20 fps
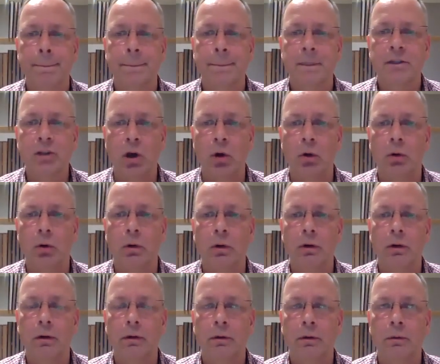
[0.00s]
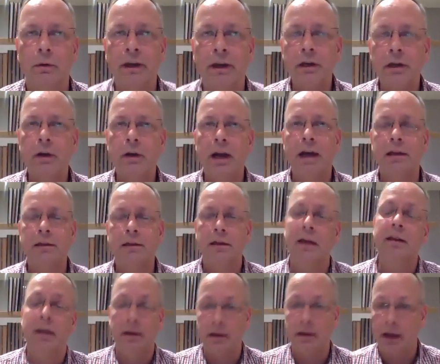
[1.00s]
So when you get,
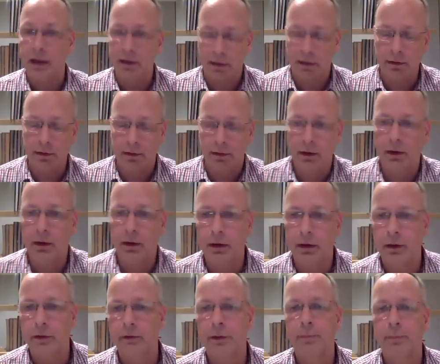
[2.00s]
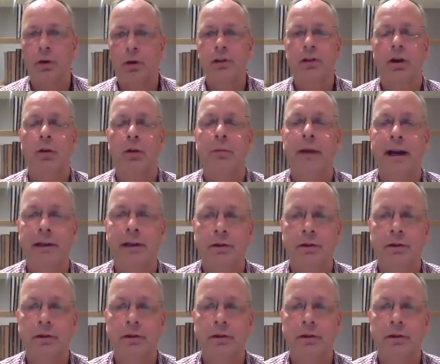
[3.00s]
and then the reports go back